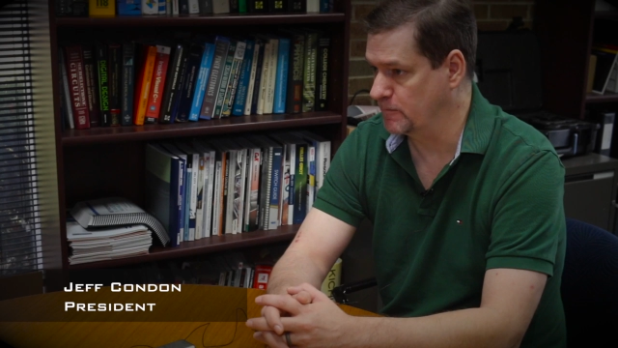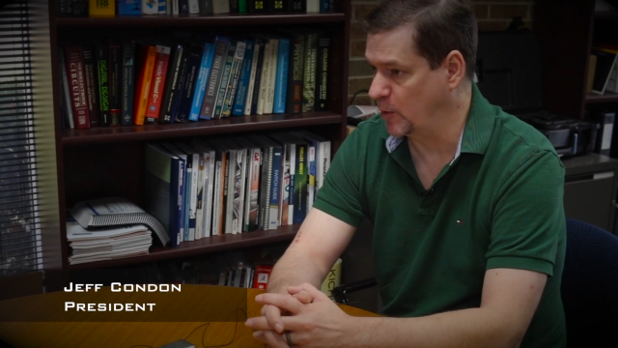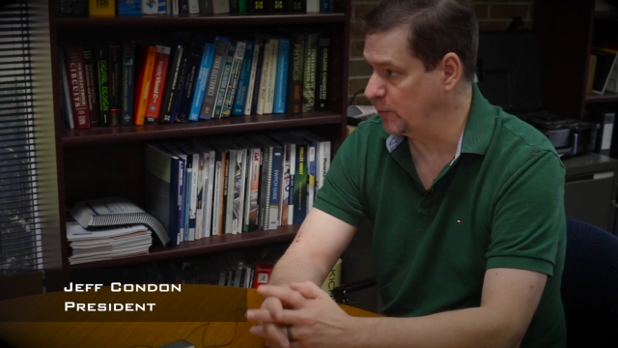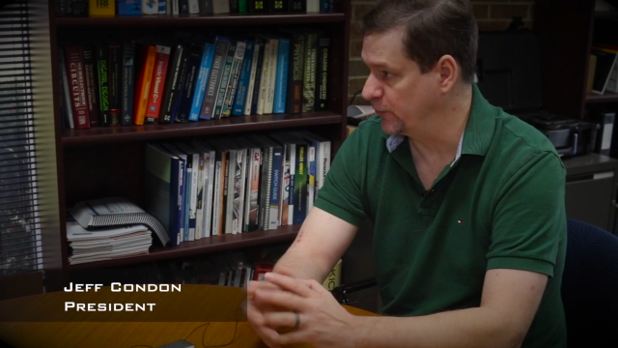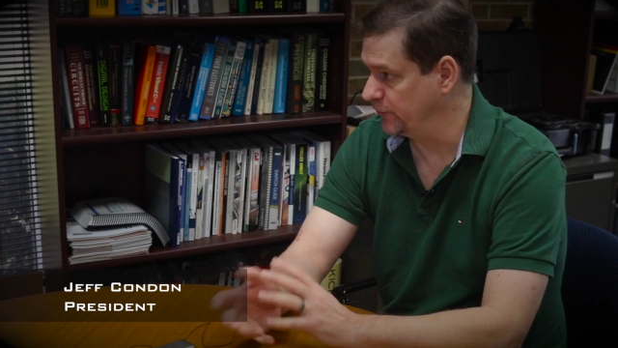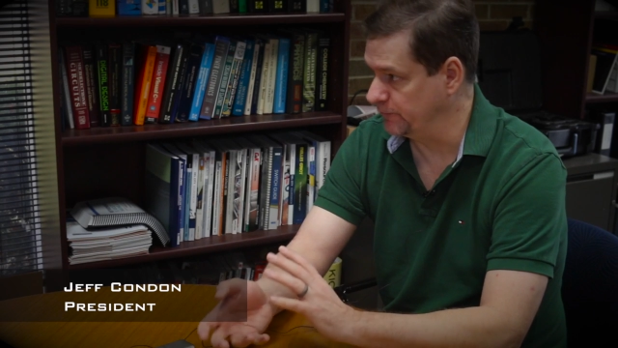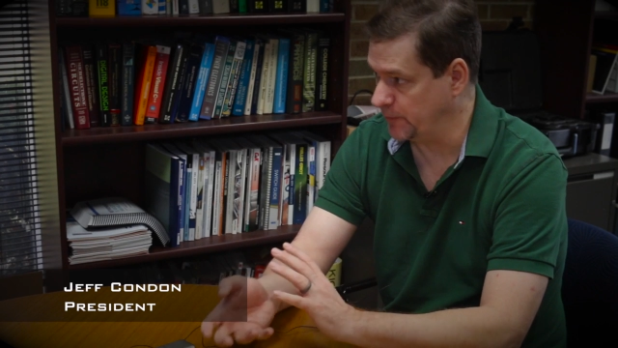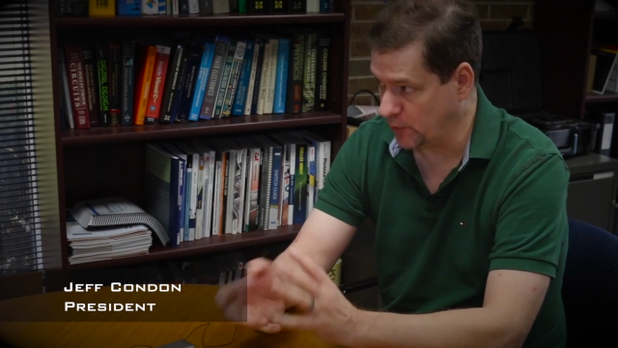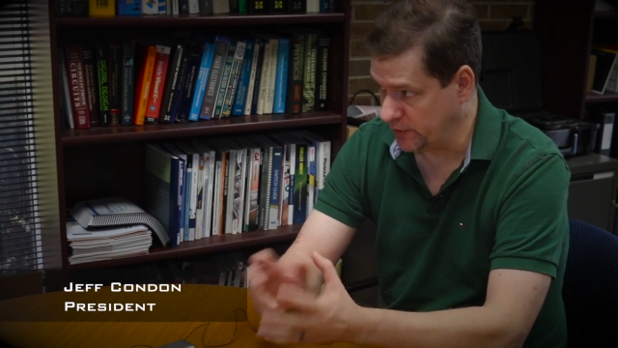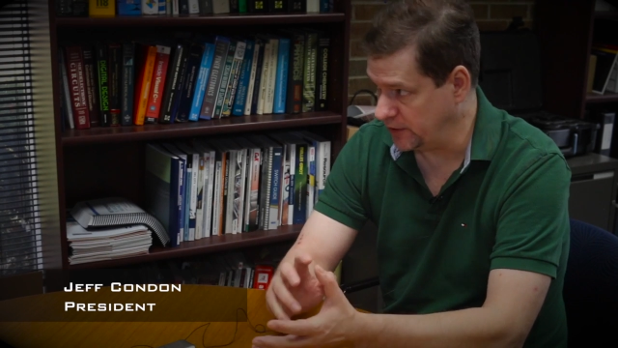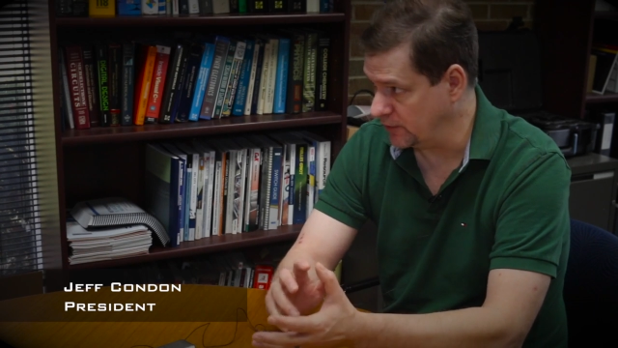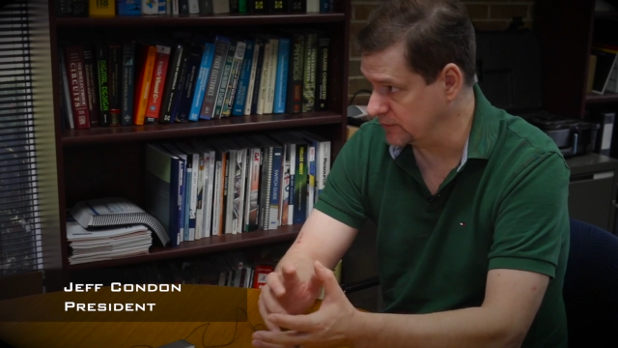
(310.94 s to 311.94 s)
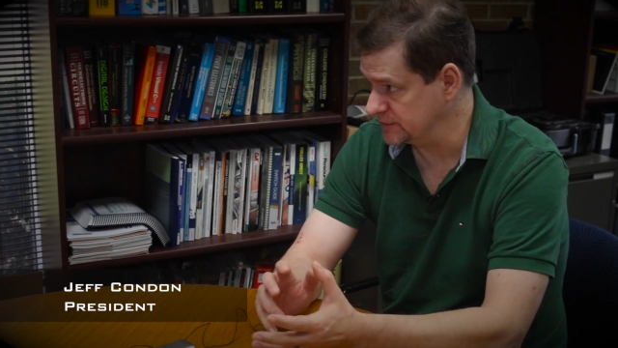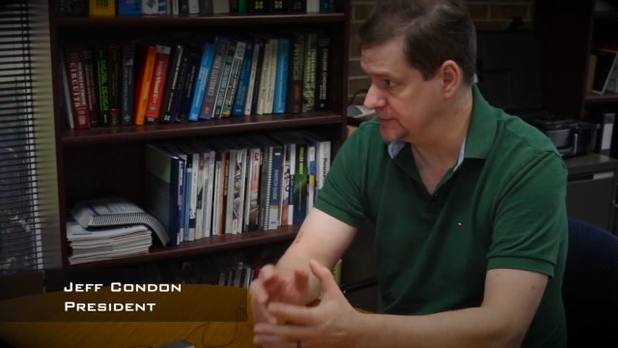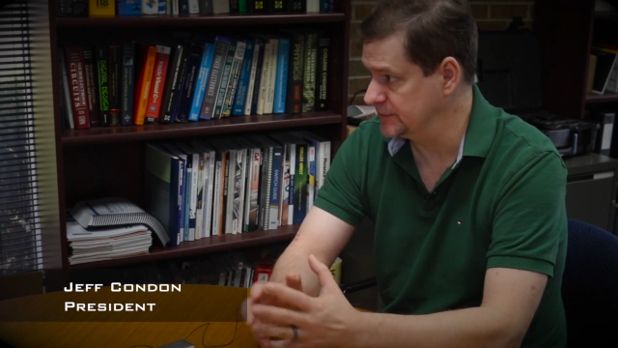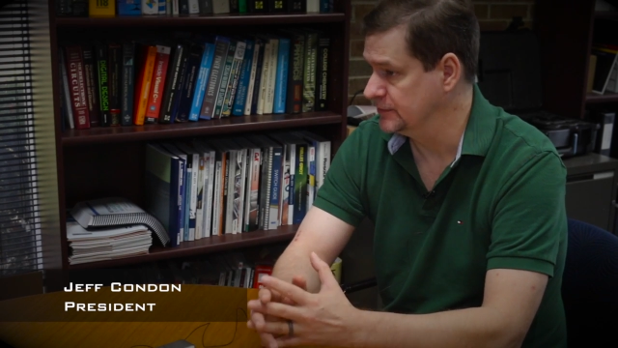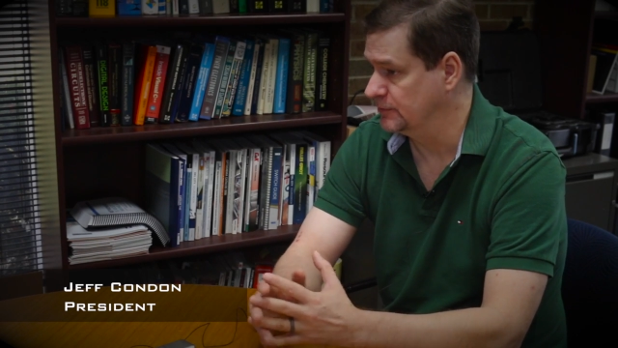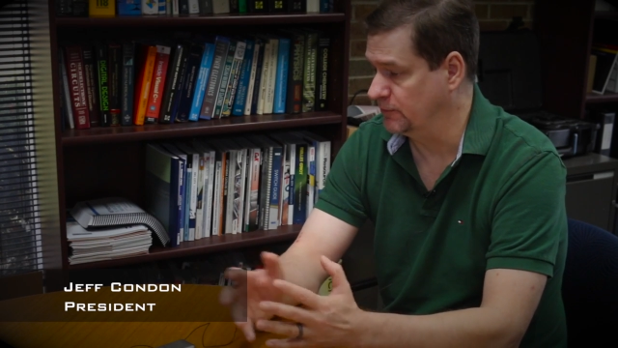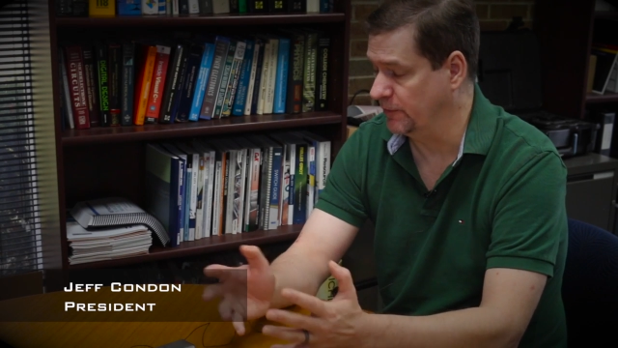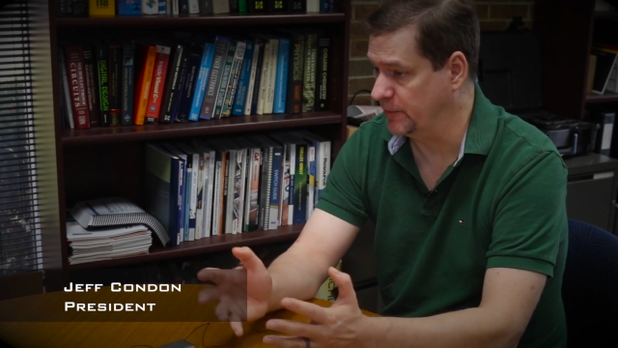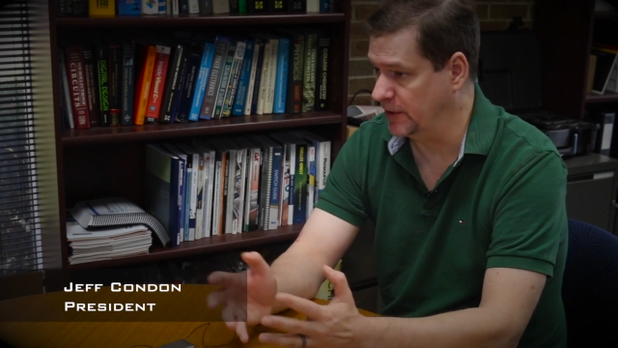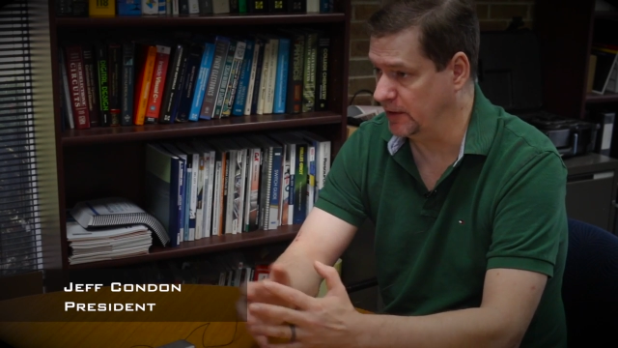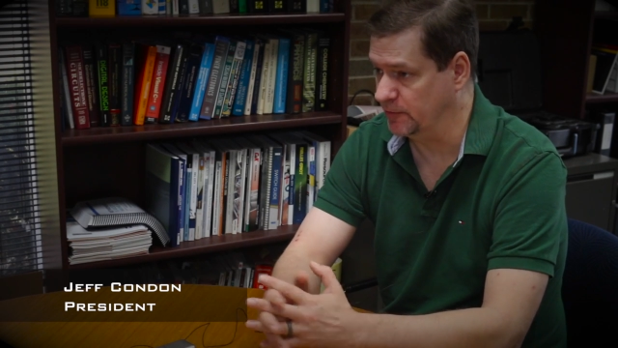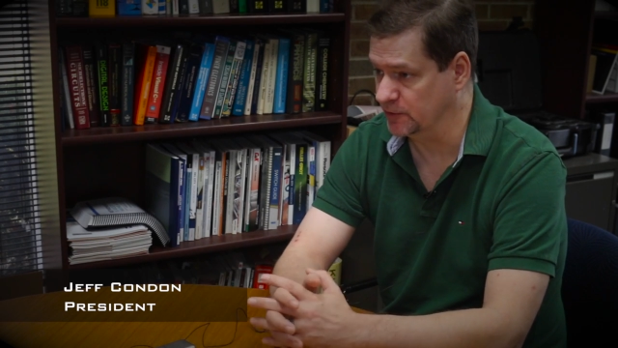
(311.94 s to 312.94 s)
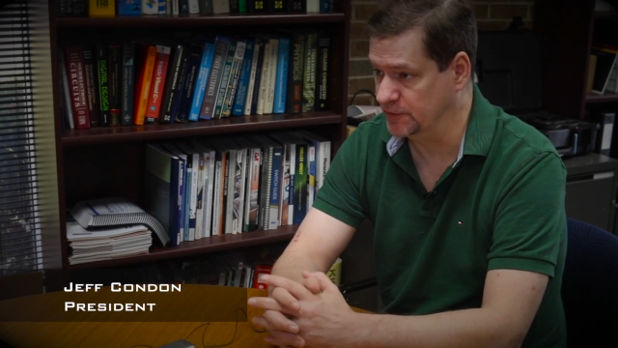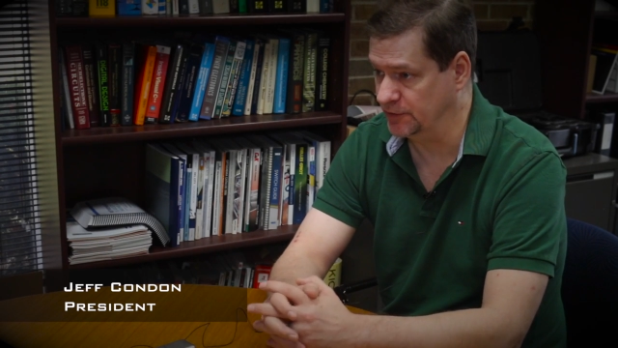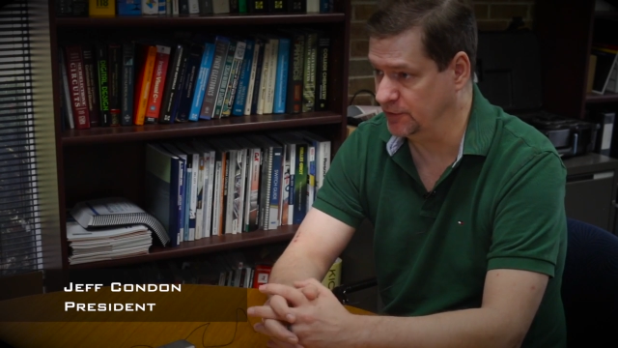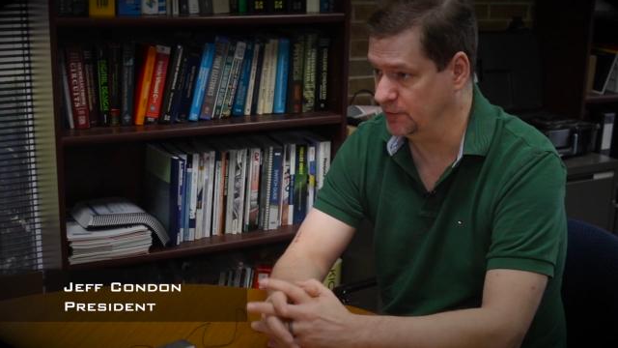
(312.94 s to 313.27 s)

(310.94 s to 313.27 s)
improve poke-yokes, we've been able to